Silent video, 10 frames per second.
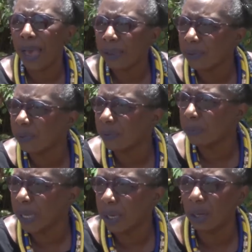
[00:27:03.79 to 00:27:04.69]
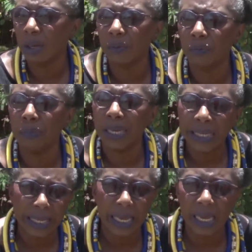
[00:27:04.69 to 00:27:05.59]
best maker of
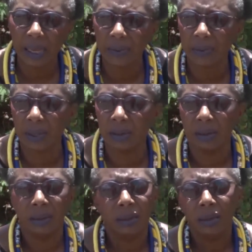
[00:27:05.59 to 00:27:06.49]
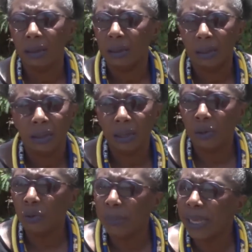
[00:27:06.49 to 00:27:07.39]
mud cakes and, you
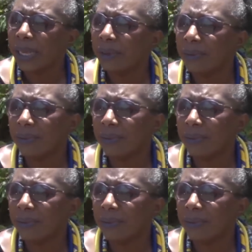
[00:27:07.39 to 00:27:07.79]
know, making